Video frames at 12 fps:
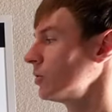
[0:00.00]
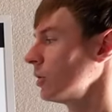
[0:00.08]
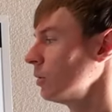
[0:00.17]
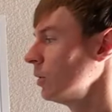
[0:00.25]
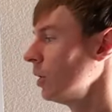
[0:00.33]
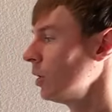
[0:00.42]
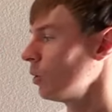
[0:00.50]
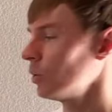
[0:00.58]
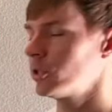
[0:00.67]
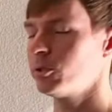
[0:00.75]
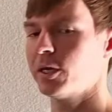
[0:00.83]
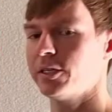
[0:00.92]
So
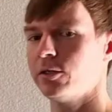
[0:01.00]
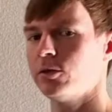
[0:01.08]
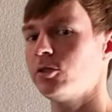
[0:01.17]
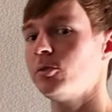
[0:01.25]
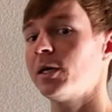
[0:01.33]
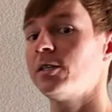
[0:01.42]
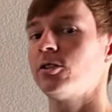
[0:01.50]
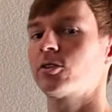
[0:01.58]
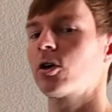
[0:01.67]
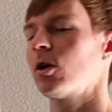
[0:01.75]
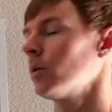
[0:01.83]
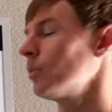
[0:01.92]
what you might do is you might
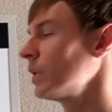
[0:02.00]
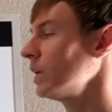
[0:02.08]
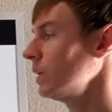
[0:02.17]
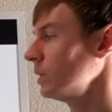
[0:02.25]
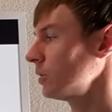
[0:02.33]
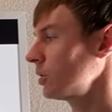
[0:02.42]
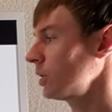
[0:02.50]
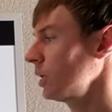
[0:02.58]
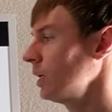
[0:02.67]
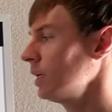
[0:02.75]
just call a pinch